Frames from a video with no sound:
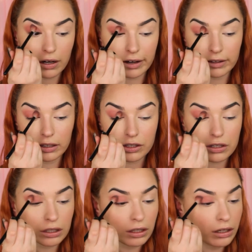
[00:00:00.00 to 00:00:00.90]
I
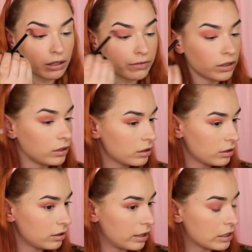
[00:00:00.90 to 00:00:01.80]
literally love it.
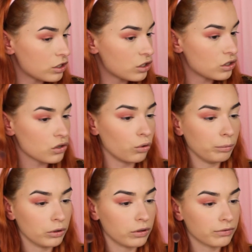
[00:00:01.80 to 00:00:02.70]
That's so
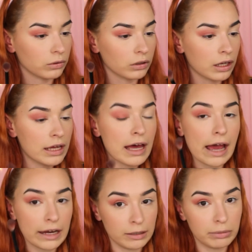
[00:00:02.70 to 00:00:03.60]
beautiful.
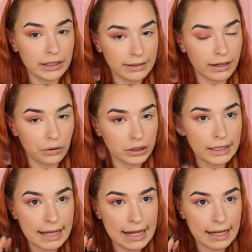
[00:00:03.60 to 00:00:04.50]
And it blended out
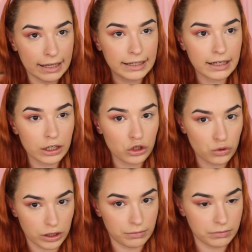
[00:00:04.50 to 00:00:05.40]
like a
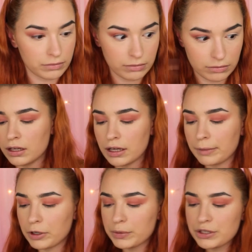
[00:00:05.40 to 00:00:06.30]
dream.
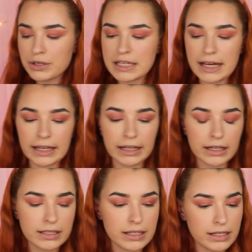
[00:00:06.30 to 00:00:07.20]
I'm going to take
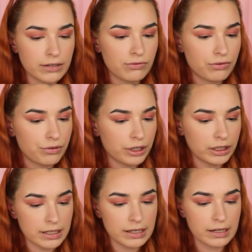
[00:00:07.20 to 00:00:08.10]
a
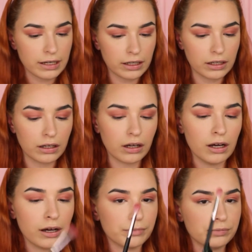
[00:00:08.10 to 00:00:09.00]
different
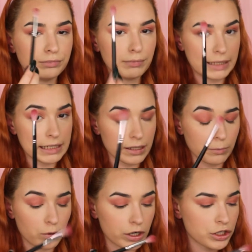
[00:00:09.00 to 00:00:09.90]

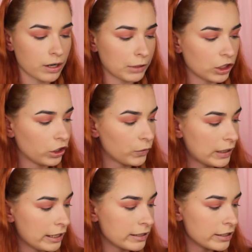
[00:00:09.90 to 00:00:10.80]
blending brush and I'm gonna go
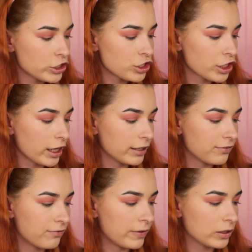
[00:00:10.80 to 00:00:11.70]
in this shade
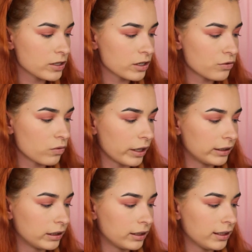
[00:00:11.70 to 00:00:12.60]
Filter
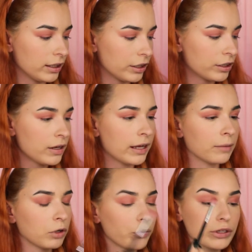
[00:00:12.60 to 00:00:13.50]
right here and
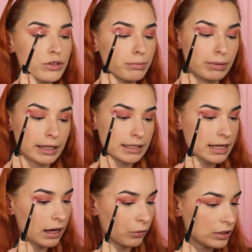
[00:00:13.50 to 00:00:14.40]
I'm going to blend
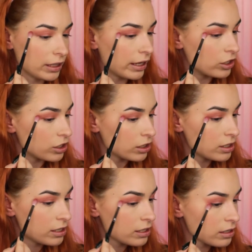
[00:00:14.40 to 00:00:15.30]
out the
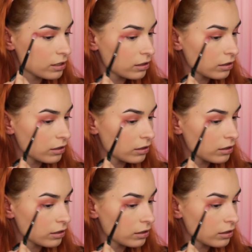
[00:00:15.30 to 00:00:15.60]
edges.